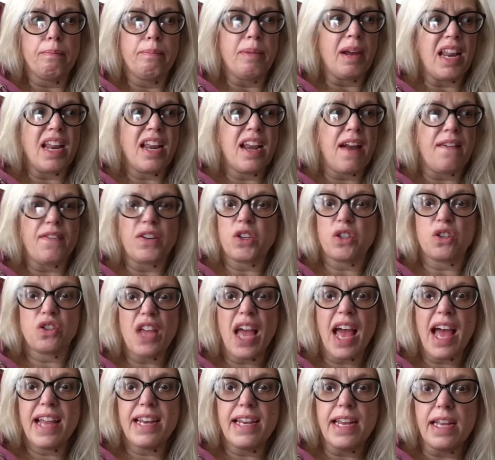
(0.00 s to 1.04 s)
But he never
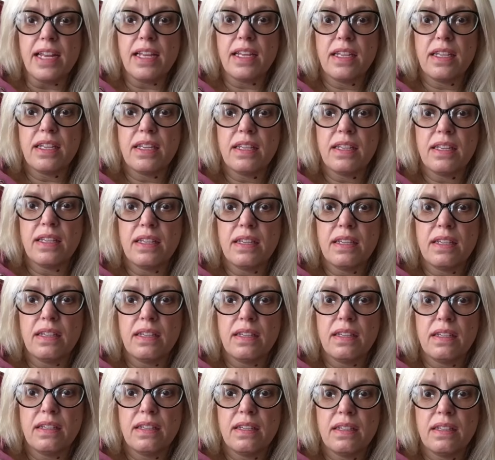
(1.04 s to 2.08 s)
said
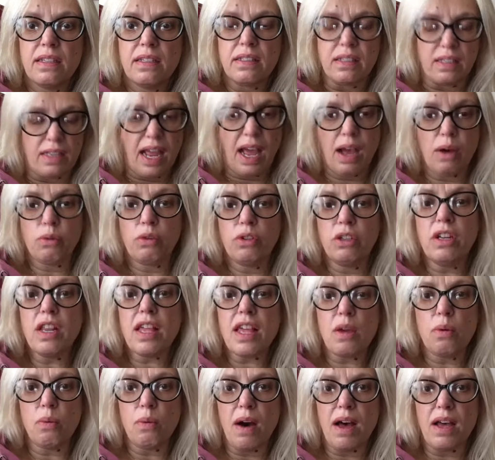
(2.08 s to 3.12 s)
how good
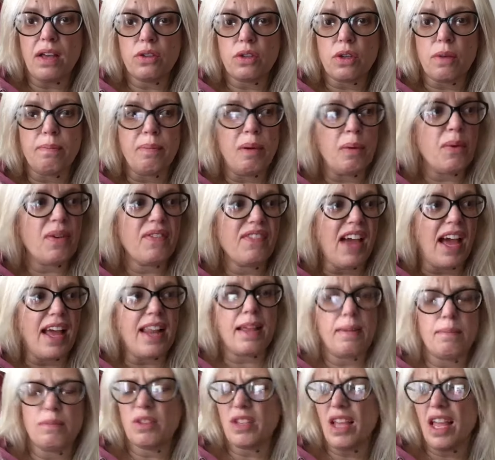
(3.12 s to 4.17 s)
he was, but we've got
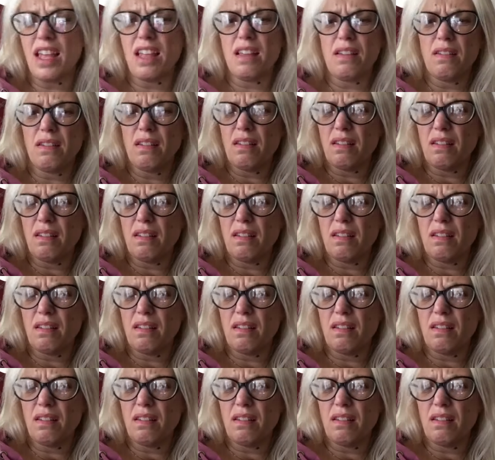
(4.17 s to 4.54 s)
him saying.